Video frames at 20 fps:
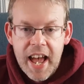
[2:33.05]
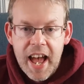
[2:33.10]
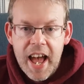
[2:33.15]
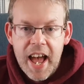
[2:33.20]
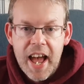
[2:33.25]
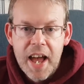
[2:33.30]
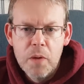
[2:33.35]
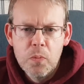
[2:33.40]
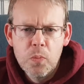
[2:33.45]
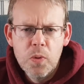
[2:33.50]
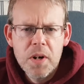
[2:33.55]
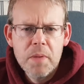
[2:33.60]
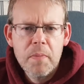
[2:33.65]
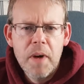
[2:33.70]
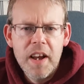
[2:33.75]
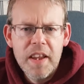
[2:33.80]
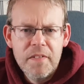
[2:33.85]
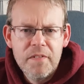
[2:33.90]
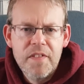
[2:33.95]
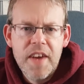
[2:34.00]
Uh, one of
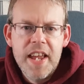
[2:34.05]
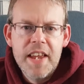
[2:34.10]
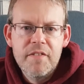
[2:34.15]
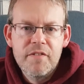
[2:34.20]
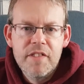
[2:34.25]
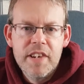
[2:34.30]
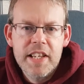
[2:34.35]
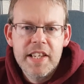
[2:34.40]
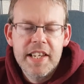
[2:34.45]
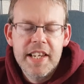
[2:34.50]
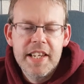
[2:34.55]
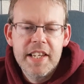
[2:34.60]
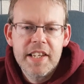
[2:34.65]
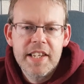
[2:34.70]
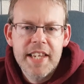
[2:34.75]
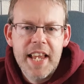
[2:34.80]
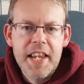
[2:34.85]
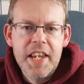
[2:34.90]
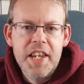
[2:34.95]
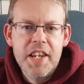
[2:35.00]
my favourites is
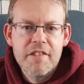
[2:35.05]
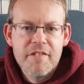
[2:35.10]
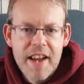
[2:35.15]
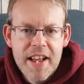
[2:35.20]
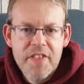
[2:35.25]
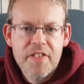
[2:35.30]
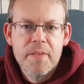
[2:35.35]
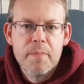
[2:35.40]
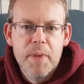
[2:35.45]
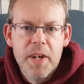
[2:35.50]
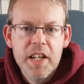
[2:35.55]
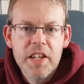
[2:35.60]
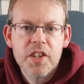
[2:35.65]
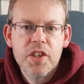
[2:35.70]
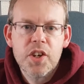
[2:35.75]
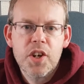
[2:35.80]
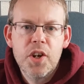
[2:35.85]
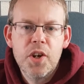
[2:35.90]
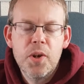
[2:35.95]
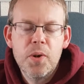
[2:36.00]
St
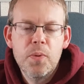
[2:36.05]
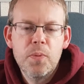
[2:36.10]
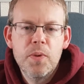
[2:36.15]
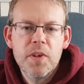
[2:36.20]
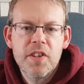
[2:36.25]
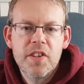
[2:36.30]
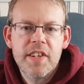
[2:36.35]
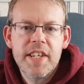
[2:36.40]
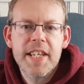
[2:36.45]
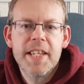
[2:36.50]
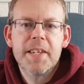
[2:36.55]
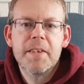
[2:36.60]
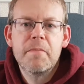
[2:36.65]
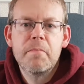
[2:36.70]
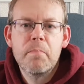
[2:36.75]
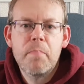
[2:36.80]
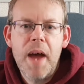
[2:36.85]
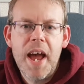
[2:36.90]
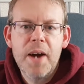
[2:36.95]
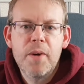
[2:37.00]
Erasmus, who was
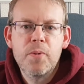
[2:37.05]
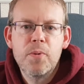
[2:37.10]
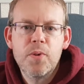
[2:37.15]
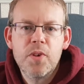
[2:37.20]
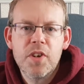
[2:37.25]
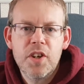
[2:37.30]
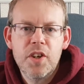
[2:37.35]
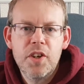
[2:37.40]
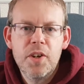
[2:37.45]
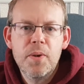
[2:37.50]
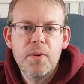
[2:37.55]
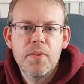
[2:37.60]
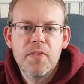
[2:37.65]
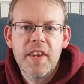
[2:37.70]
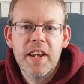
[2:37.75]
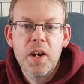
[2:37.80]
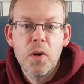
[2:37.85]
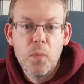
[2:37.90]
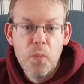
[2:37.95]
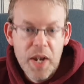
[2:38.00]
disembowelled
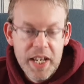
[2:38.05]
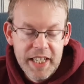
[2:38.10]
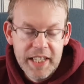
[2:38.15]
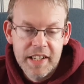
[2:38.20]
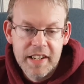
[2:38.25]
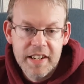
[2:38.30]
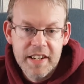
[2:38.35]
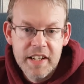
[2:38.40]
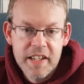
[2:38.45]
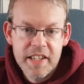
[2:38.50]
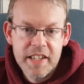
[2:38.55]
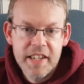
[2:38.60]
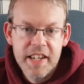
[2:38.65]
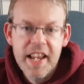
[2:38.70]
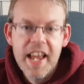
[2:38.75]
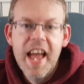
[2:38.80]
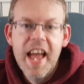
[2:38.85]
using a windlass